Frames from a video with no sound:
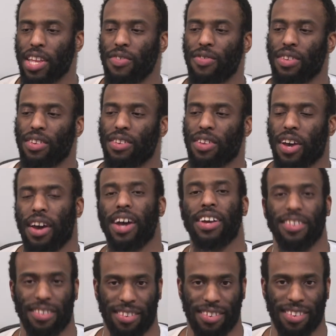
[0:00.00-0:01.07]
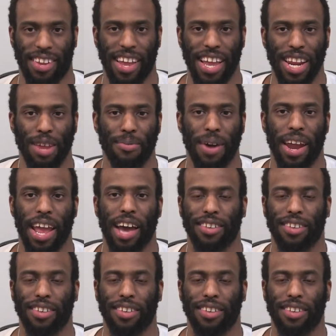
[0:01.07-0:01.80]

even touched anybody